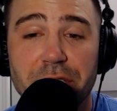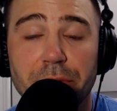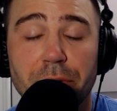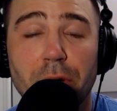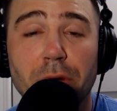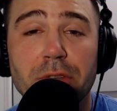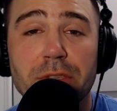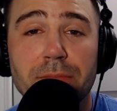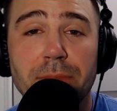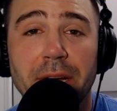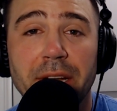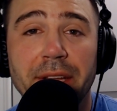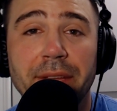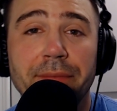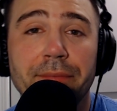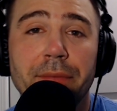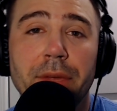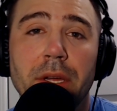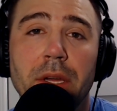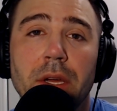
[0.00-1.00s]
the way she rolls,
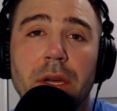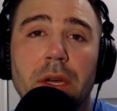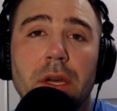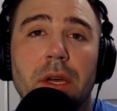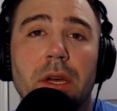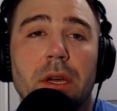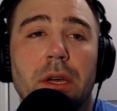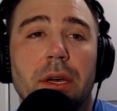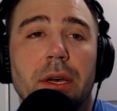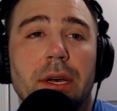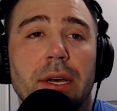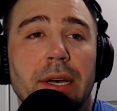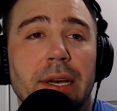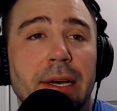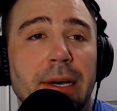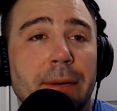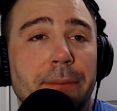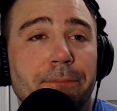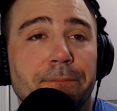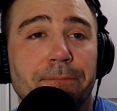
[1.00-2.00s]
buddy.
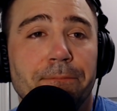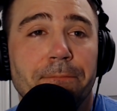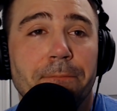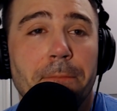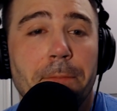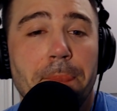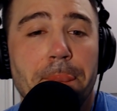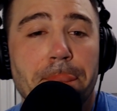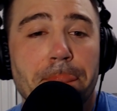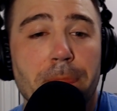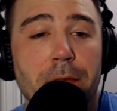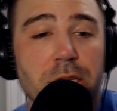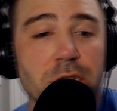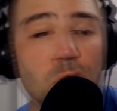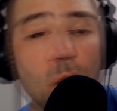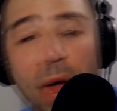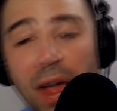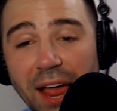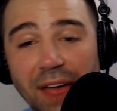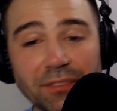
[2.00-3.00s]

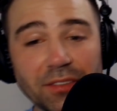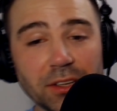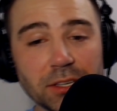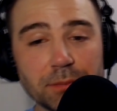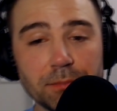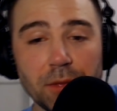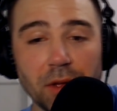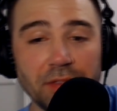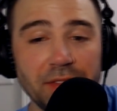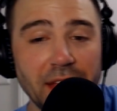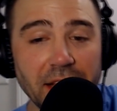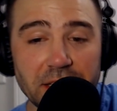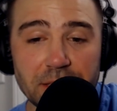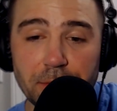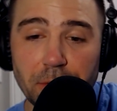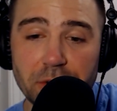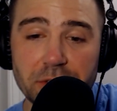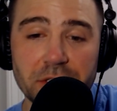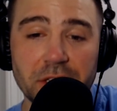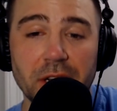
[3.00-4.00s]
So I have this
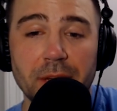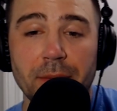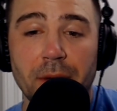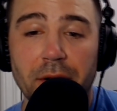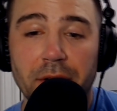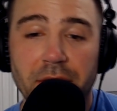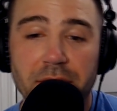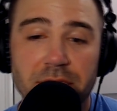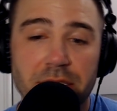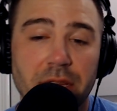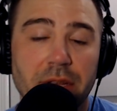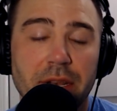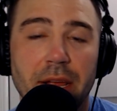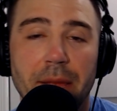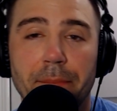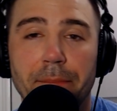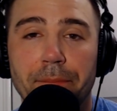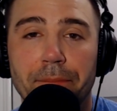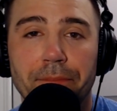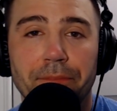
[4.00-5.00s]
next person come out on
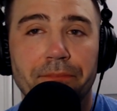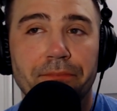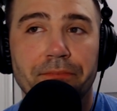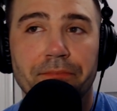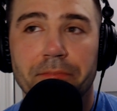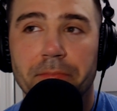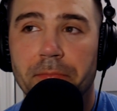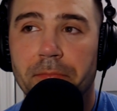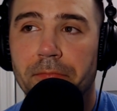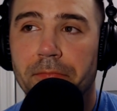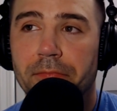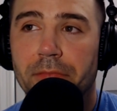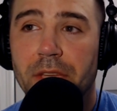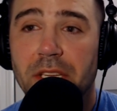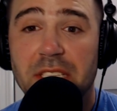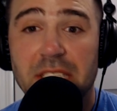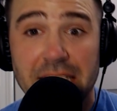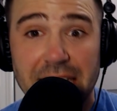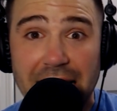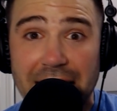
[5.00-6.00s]
Sunday
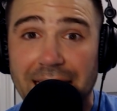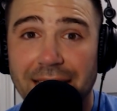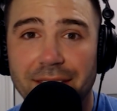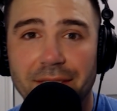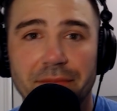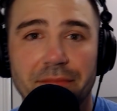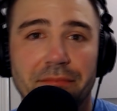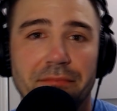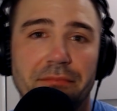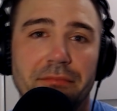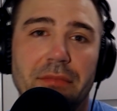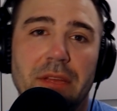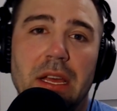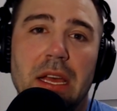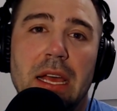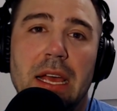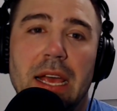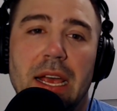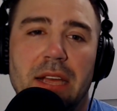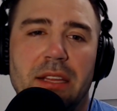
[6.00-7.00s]
today,
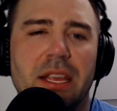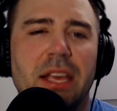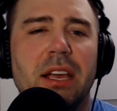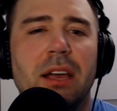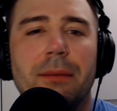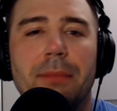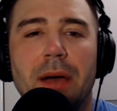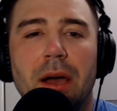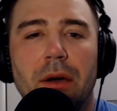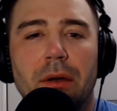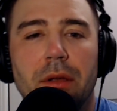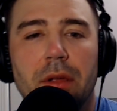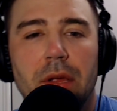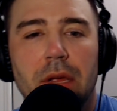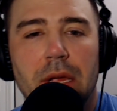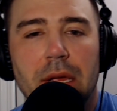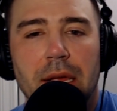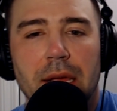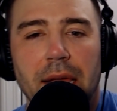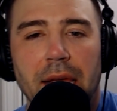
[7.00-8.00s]
and they come out
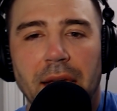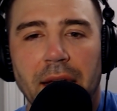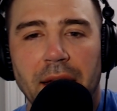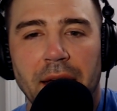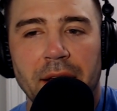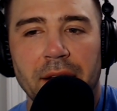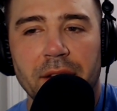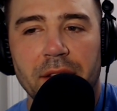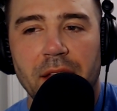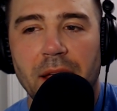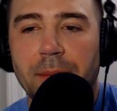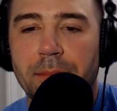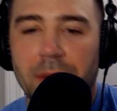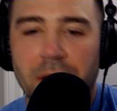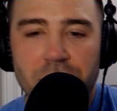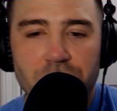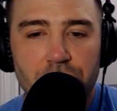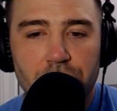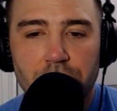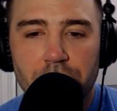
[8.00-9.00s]
and they
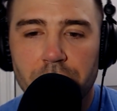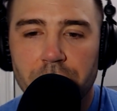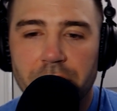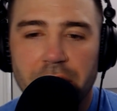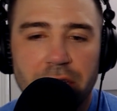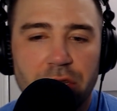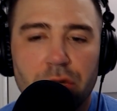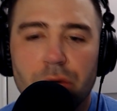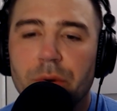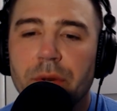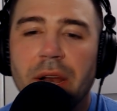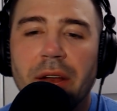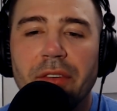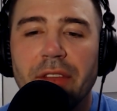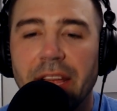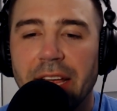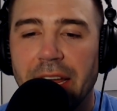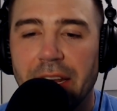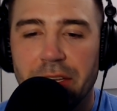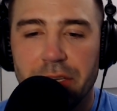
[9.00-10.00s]
measure, they do
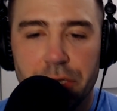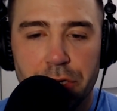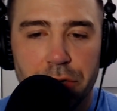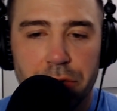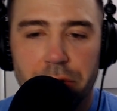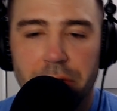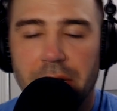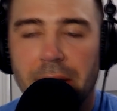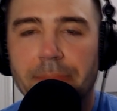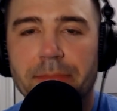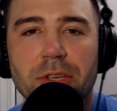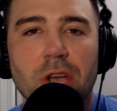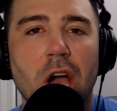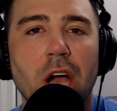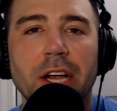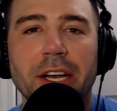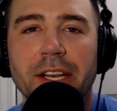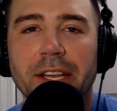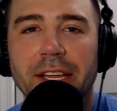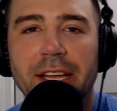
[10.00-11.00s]
whatever they got to do. And I'm
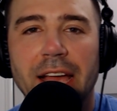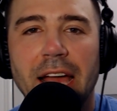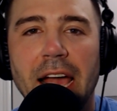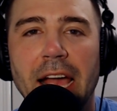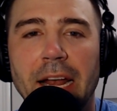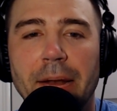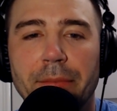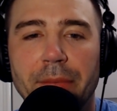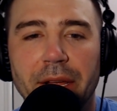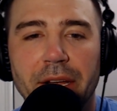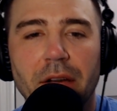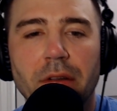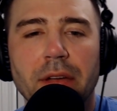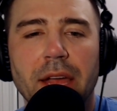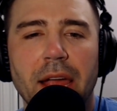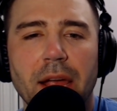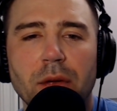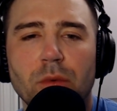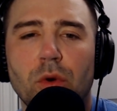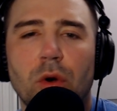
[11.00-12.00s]
talking to the guy and I'm like,
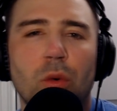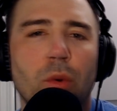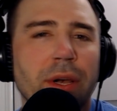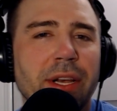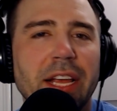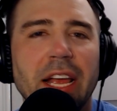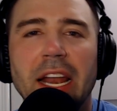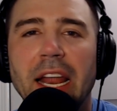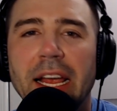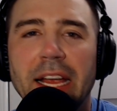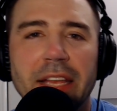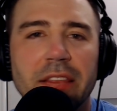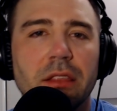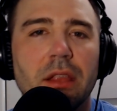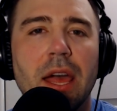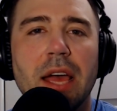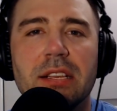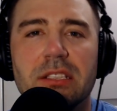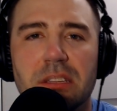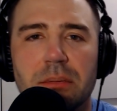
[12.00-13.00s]
okay, well, when can I
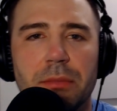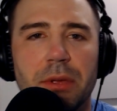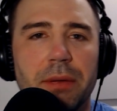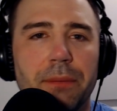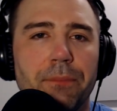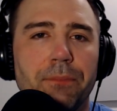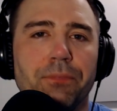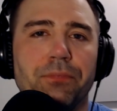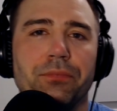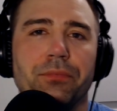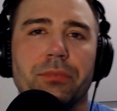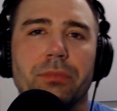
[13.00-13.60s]
get the estimate?